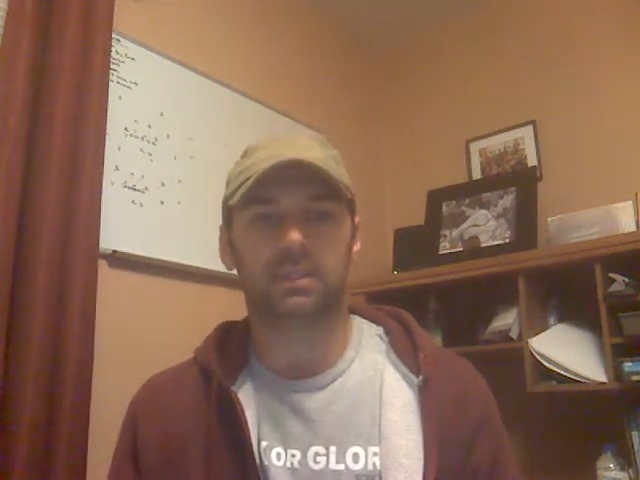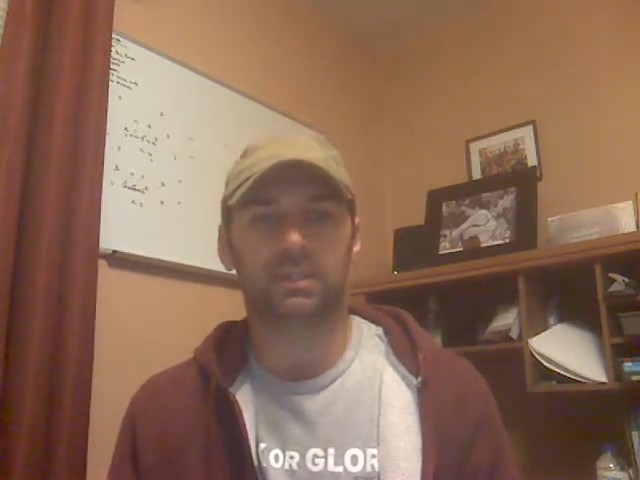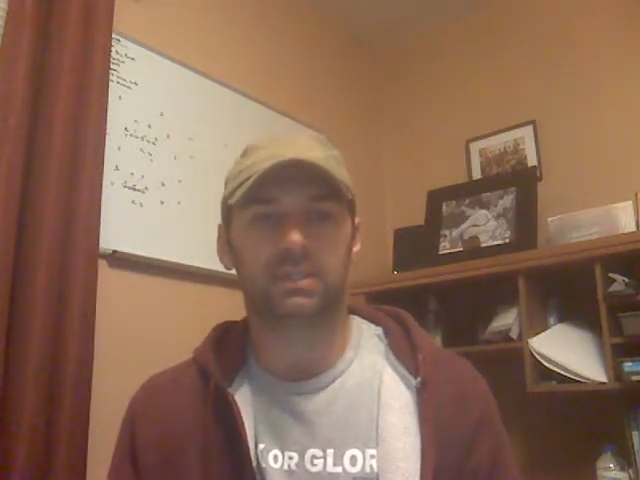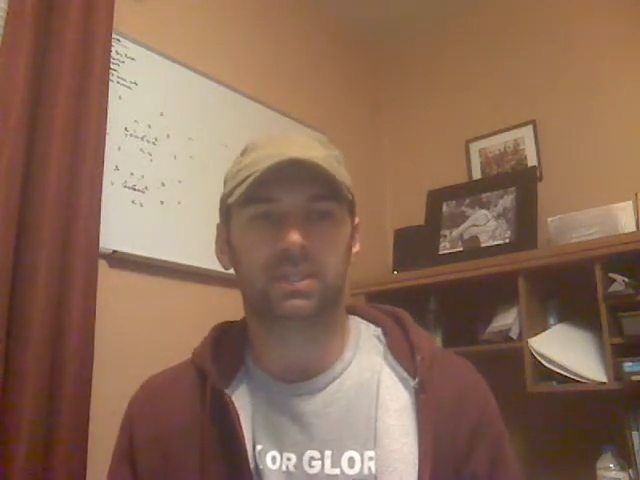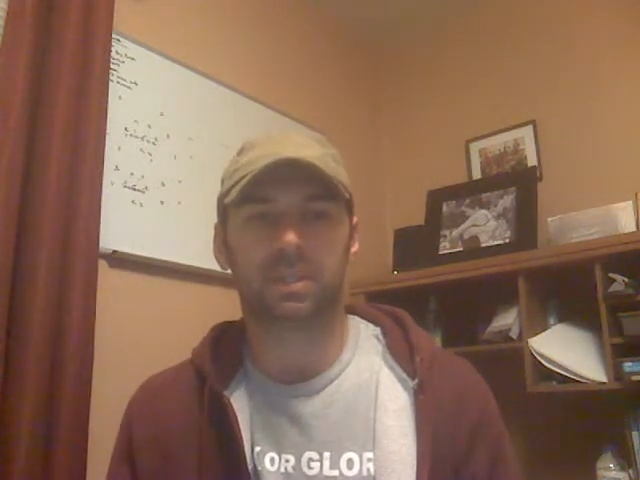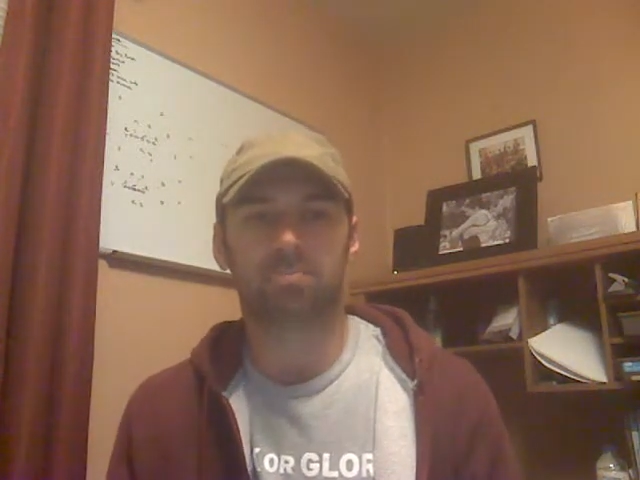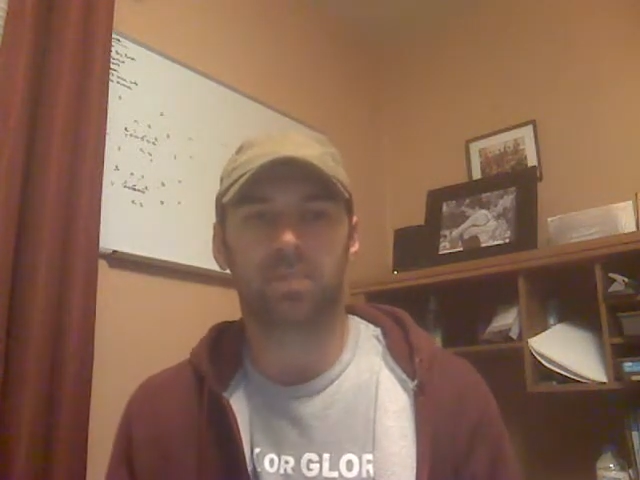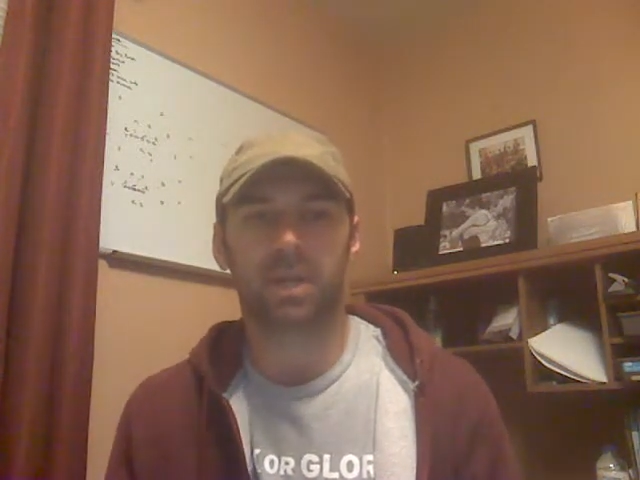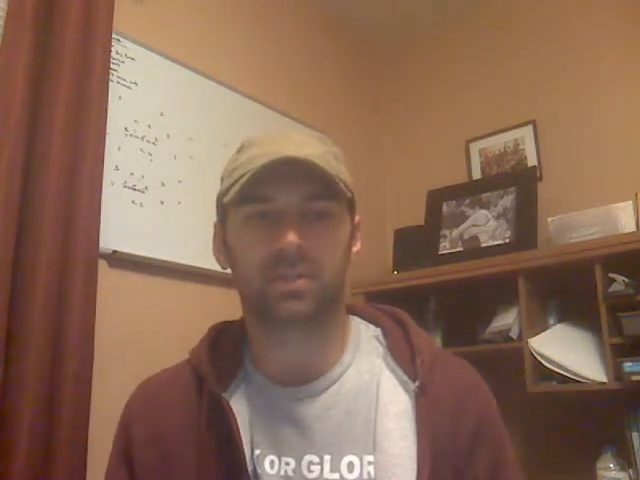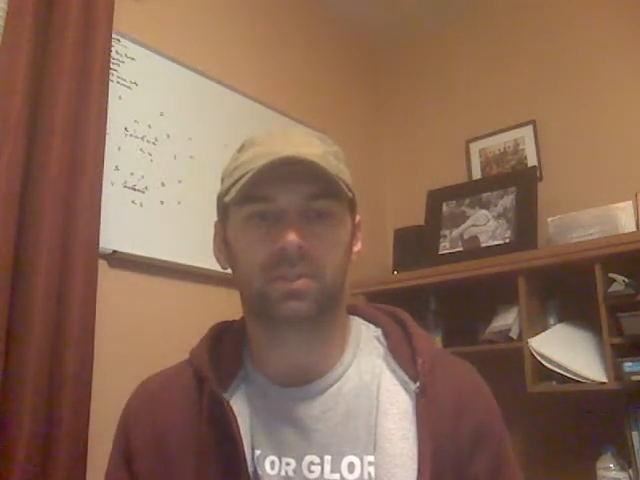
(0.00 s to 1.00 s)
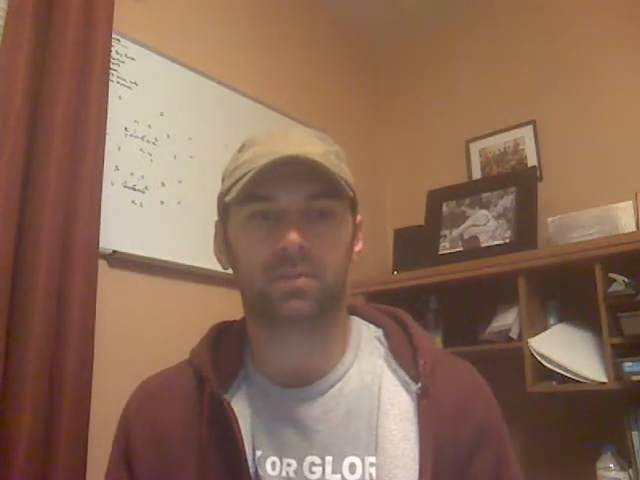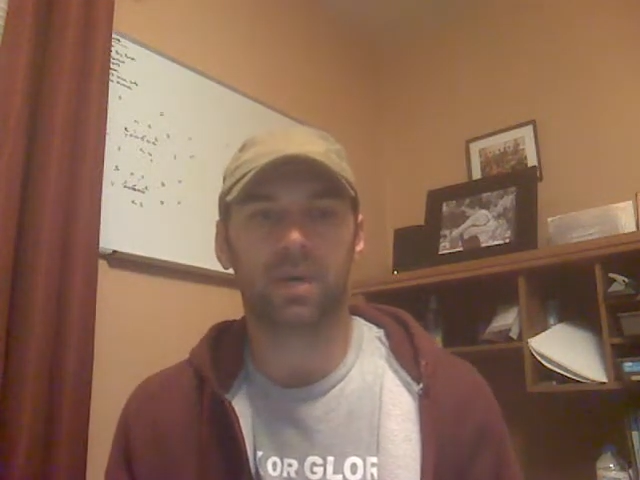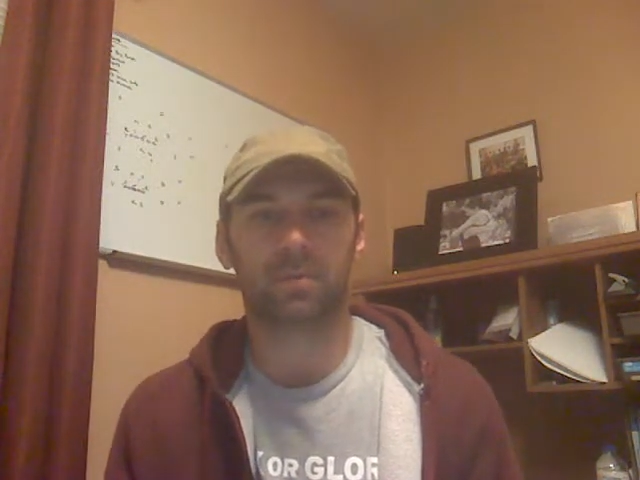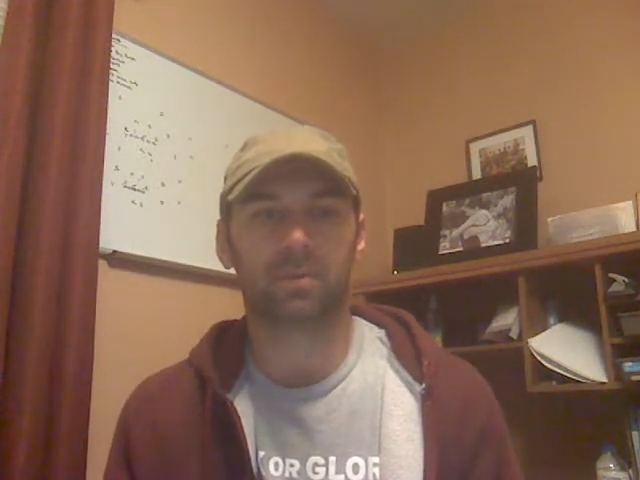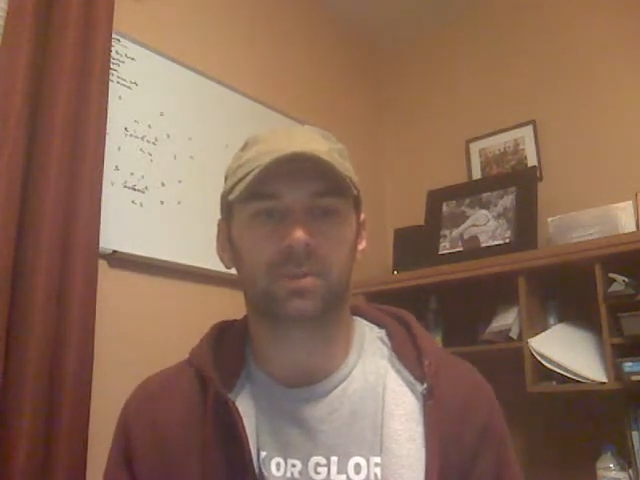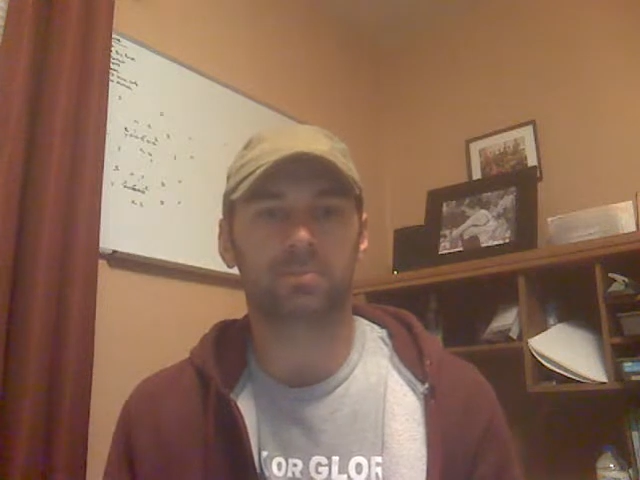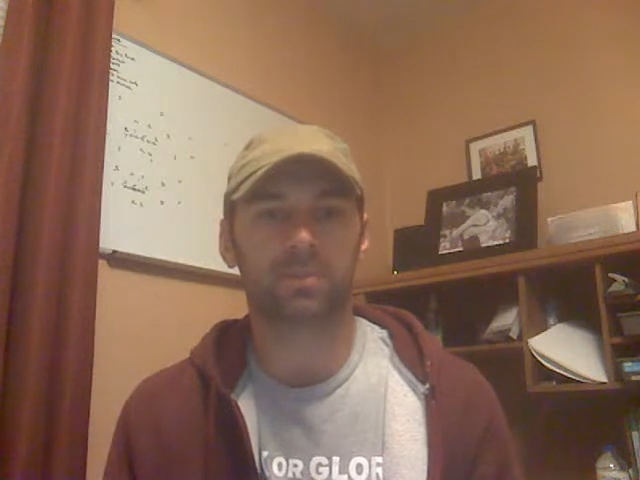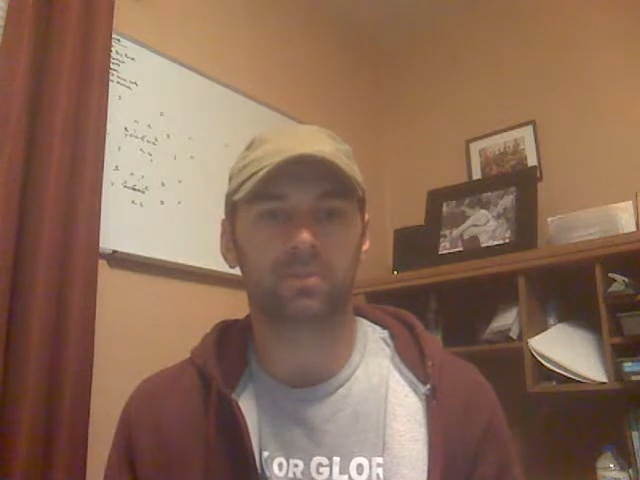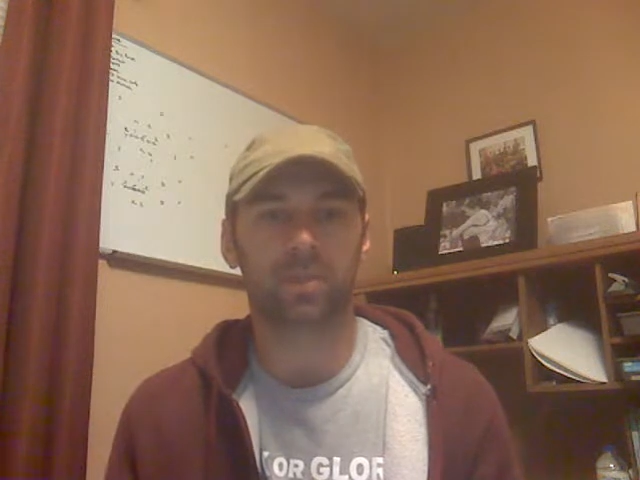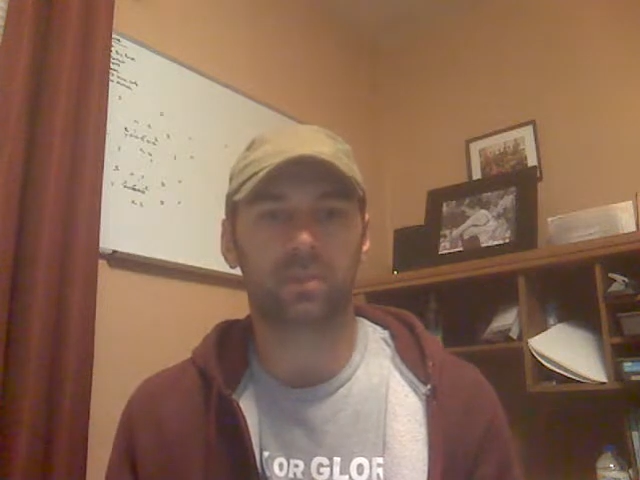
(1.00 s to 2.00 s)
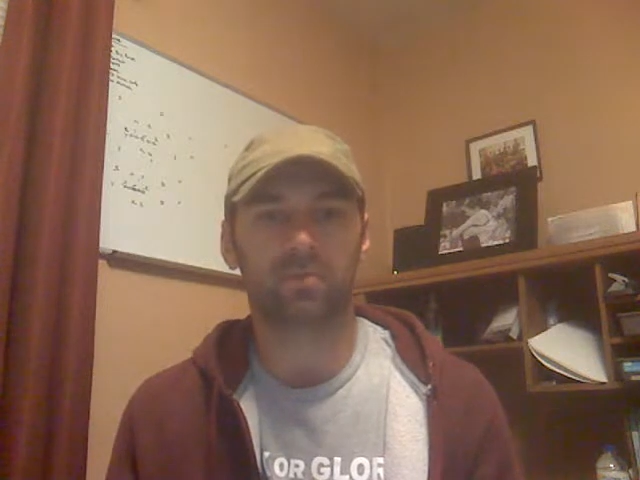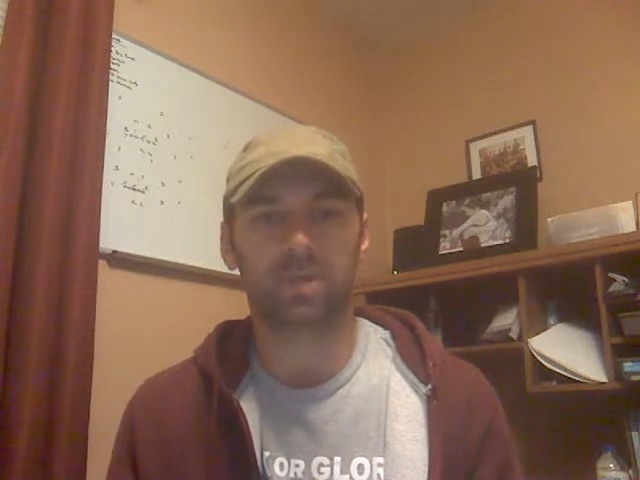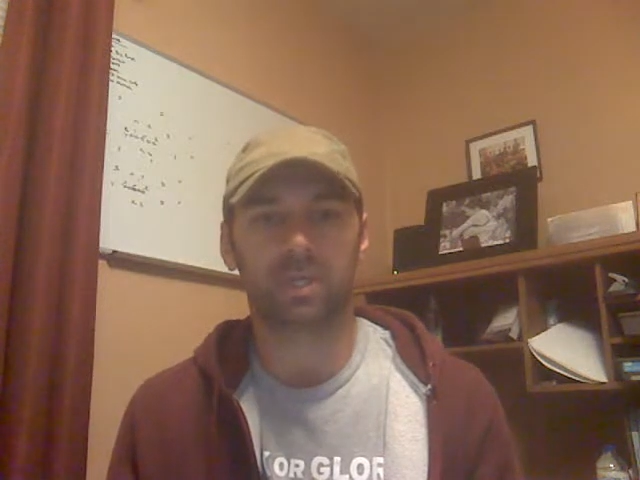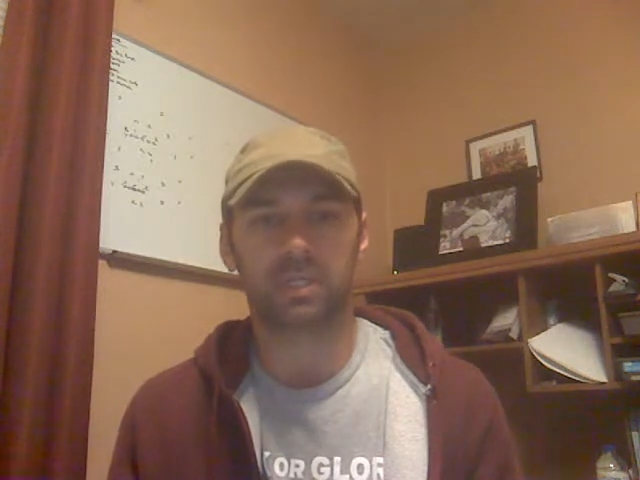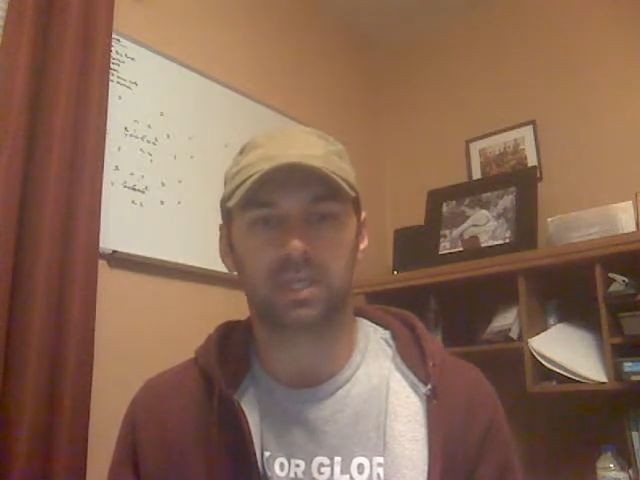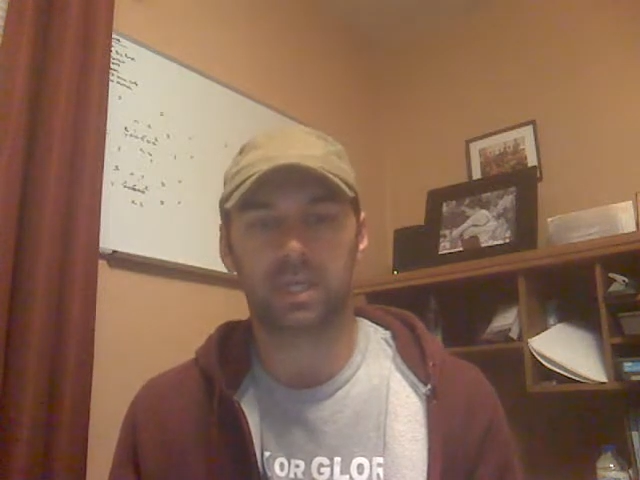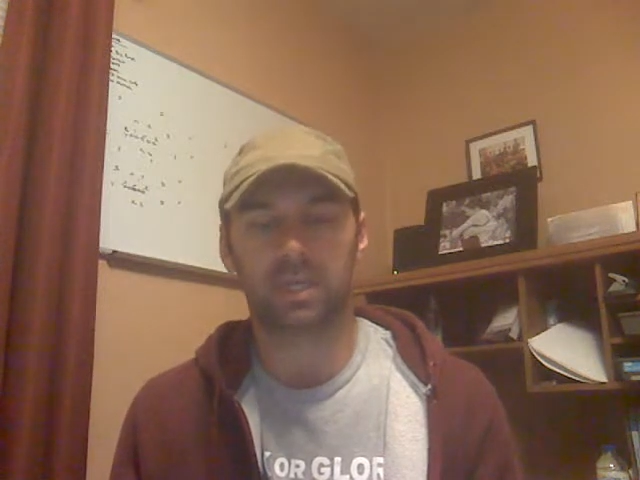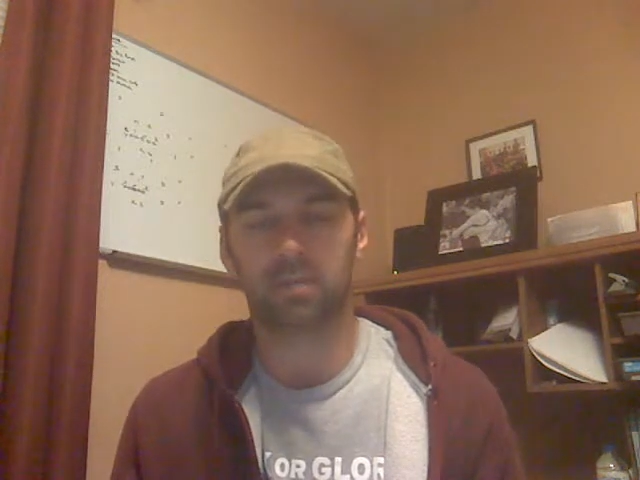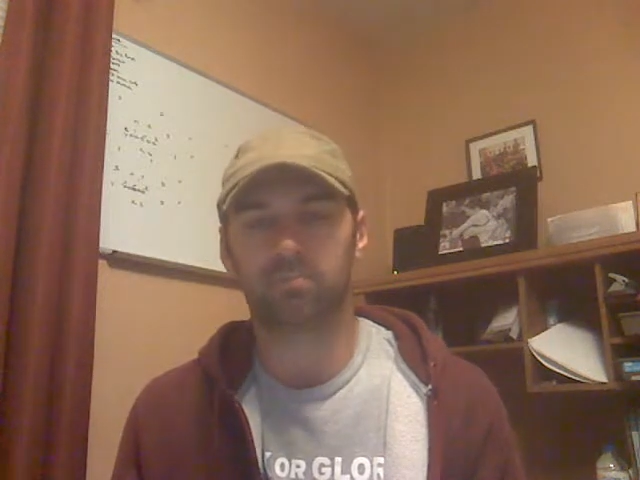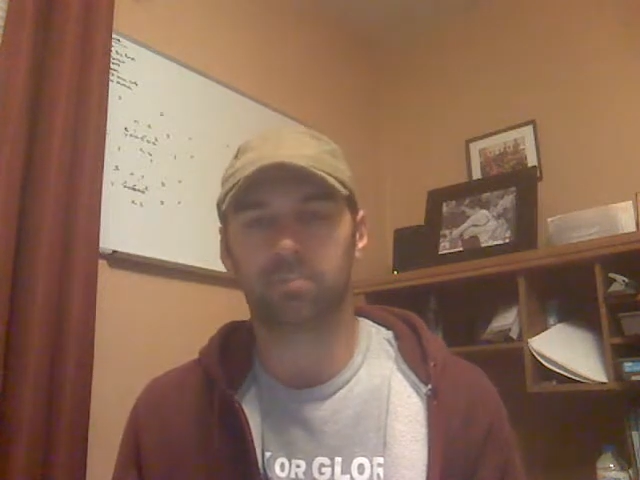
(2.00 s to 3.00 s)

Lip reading: is to compare two numbers between 1 and 10